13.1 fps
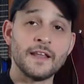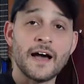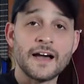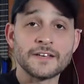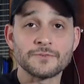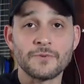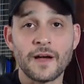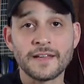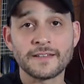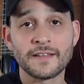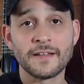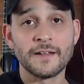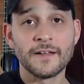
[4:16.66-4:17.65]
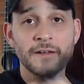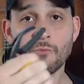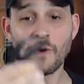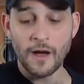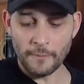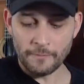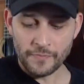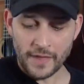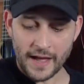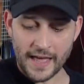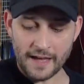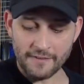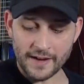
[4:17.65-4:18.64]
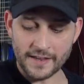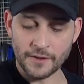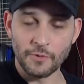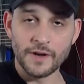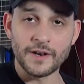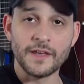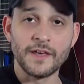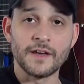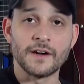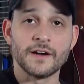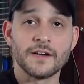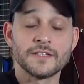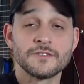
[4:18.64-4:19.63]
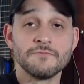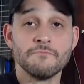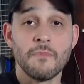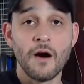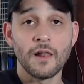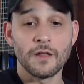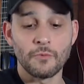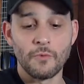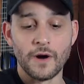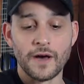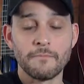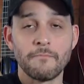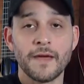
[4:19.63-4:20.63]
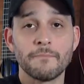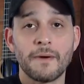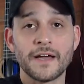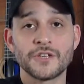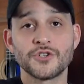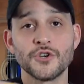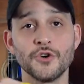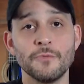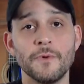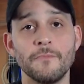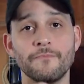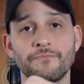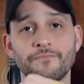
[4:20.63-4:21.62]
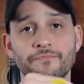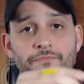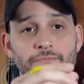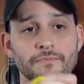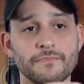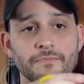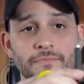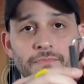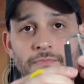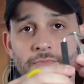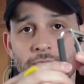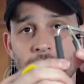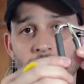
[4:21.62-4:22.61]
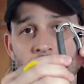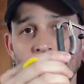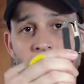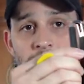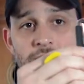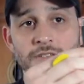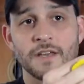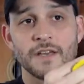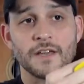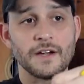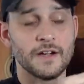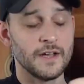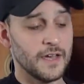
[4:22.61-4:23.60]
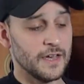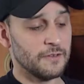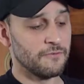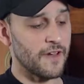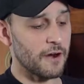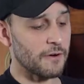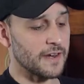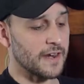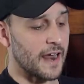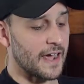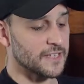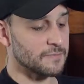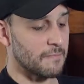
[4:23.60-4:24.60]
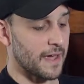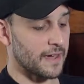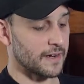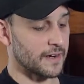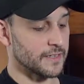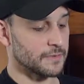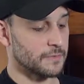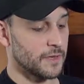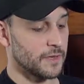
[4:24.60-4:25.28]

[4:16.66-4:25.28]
Nice, right? Well, I have another one here, a smaller one made by Shub. As you can see here, very nice mechanism.